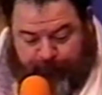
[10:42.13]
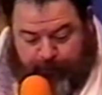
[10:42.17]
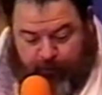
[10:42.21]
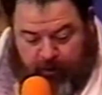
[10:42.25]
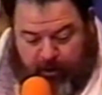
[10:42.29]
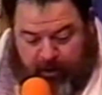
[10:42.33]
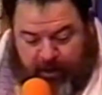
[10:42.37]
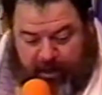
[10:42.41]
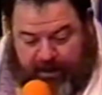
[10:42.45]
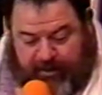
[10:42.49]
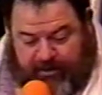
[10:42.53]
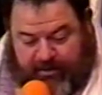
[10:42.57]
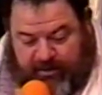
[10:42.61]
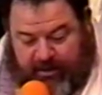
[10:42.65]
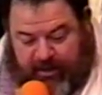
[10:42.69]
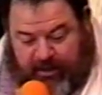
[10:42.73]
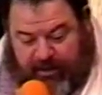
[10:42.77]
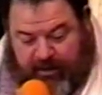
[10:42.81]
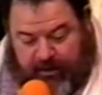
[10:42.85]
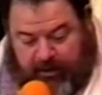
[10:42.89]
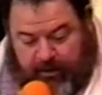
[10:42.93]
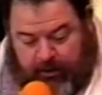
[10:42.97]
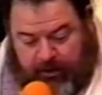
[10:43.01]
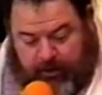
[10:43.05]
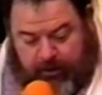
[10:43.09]

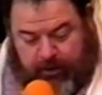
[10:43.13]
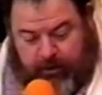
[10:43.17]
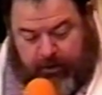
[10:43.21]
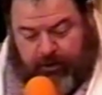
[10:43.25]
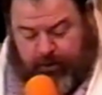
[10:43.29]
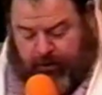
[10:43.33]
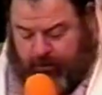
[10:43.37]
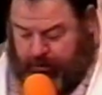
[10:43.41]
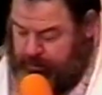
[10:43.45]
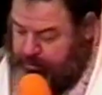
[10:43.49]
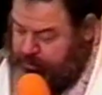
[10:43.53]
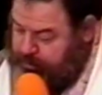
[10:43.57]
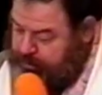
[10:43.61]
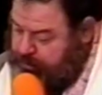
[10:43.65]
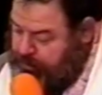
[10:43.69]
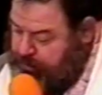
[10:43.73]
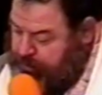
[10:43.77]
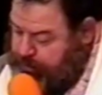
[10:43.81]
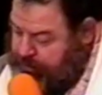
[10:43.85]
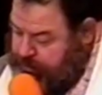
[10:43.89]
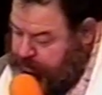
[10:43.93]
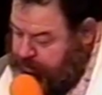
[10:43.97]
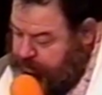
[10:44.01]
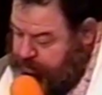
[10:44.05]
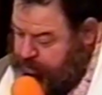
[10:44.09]
419.
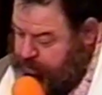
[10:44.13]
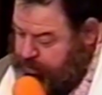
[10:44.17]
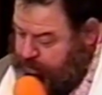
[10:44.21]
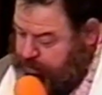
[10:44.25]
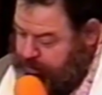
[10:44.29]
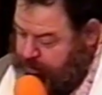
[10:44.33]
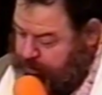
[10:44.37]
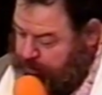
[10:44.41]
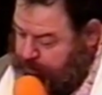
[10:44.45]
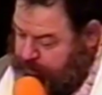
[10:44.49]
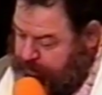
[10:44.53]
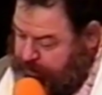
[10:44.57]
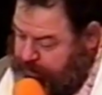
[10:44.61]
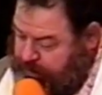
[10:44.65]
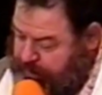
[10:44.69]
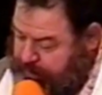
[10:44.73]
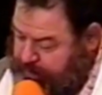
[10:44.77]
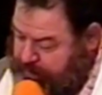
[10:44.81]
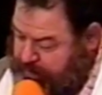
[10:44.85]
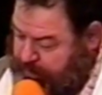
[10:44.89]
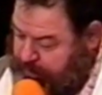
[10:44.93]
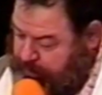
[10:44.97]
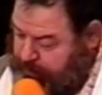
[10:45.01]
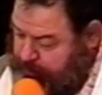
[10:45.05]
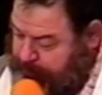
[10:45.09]

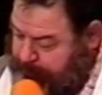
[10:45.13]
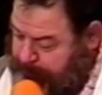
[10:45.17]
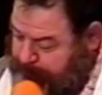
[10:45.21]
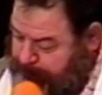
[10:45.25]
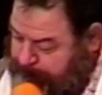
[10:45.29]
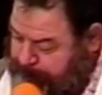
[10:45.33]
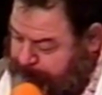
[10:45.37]
Okay.